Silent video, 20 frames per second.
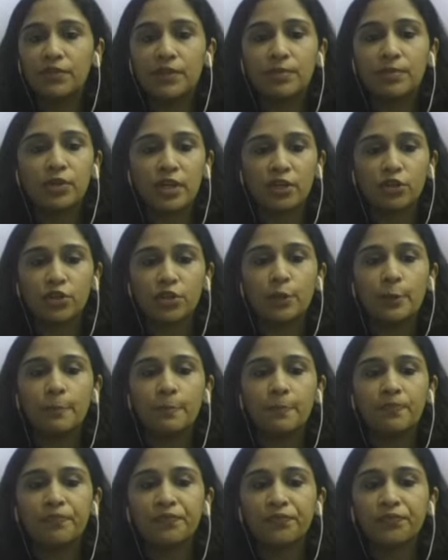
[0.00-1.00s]
film production.
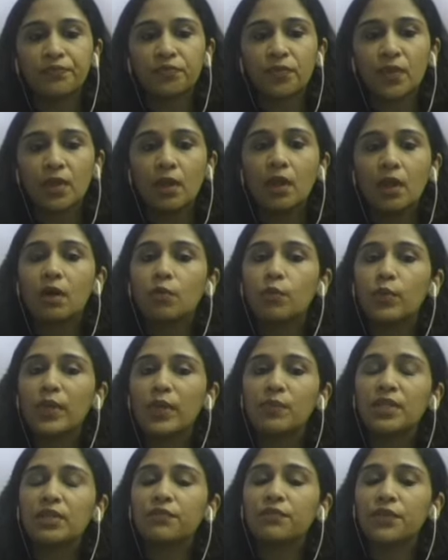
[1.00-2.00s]
We
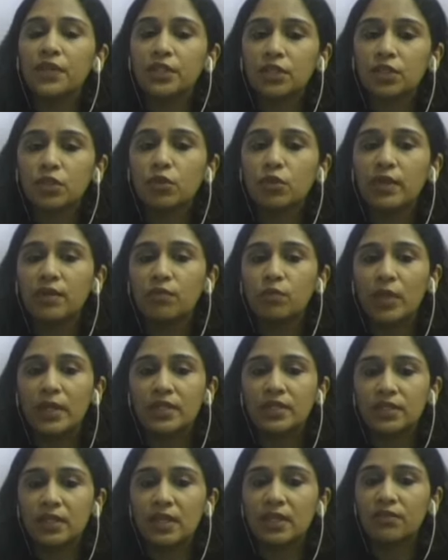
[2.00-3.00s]
were the first to
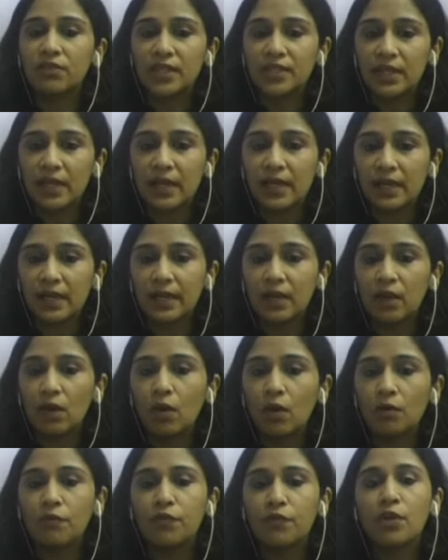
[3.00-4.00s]
invest in recycling
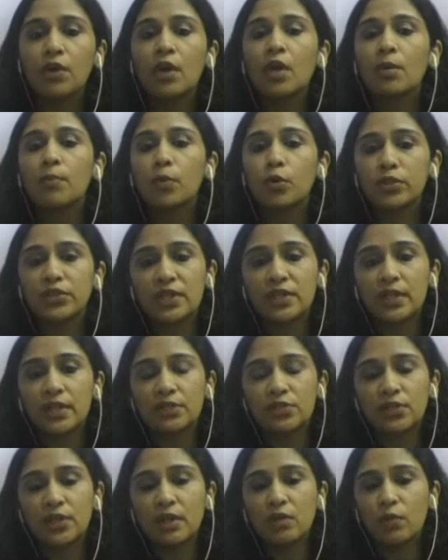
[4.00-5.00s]
of
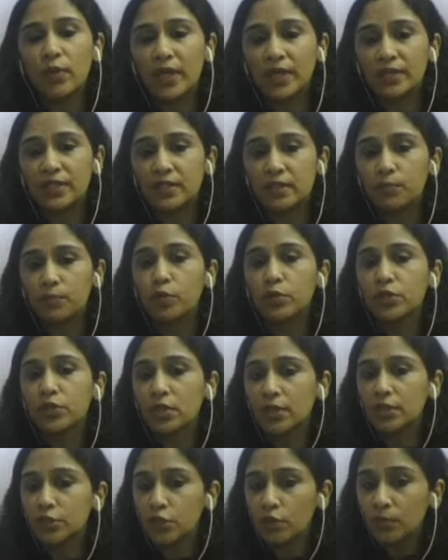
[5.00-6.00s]
post-industrial waste,
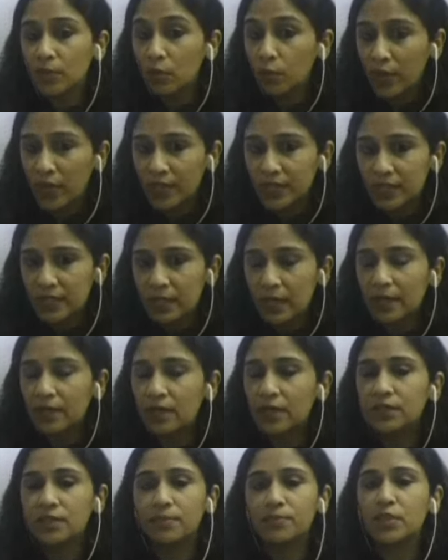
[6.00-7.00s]
post-consumer waste
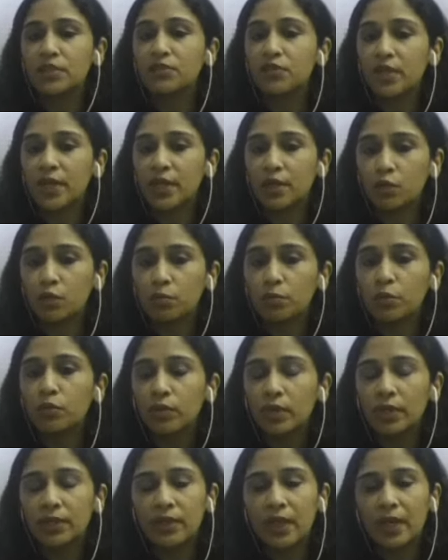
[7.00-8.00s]
at our subsidiary
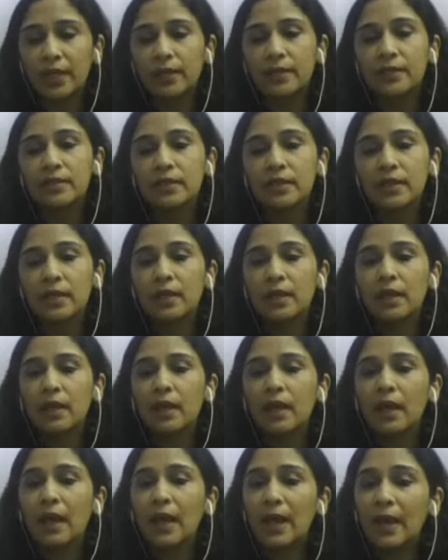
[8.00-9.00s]
EcoBlue in Thailand,
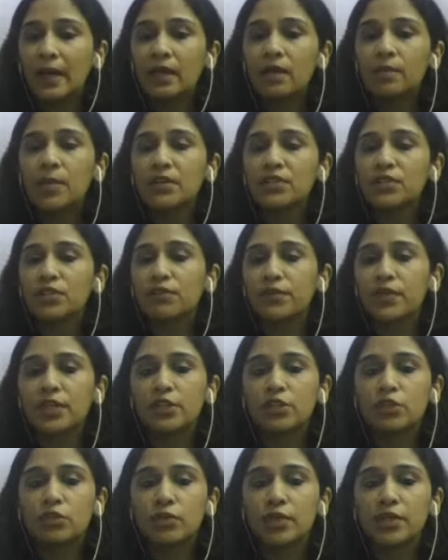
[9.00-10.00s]
and amongst the
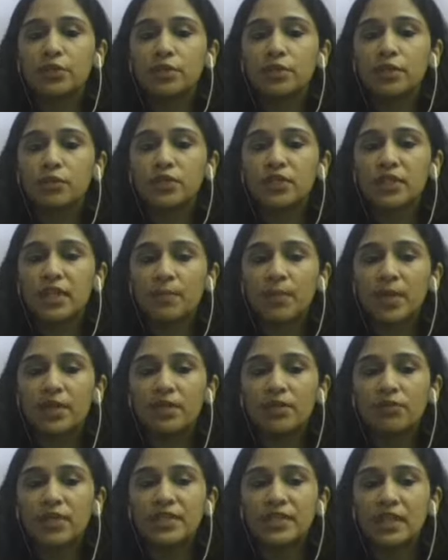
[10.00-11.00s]
first to introduce
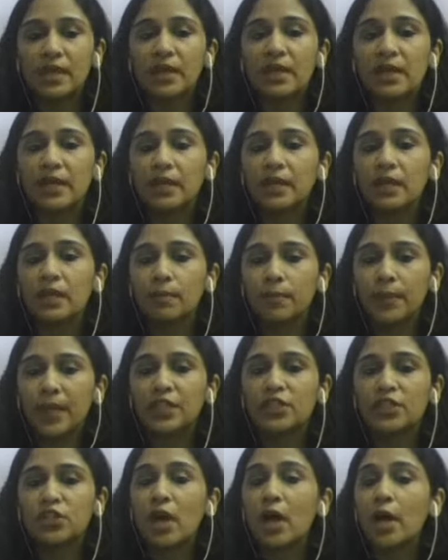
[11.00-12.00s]
chemical
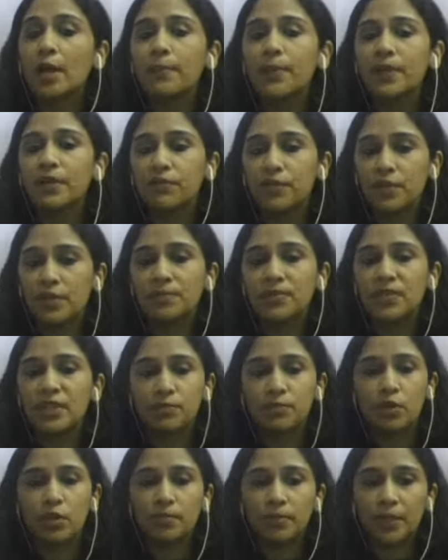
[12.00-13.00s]
recycling-based rPET films
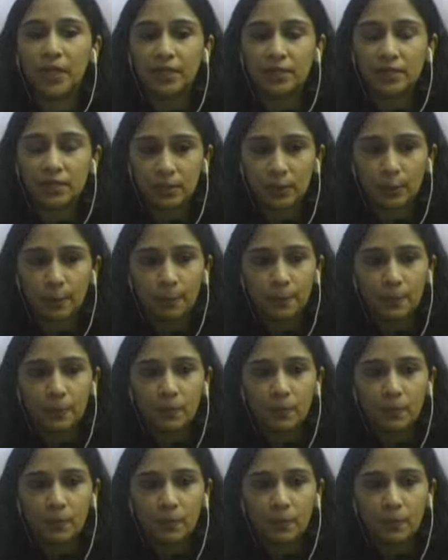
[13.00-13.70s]
at Polyplex.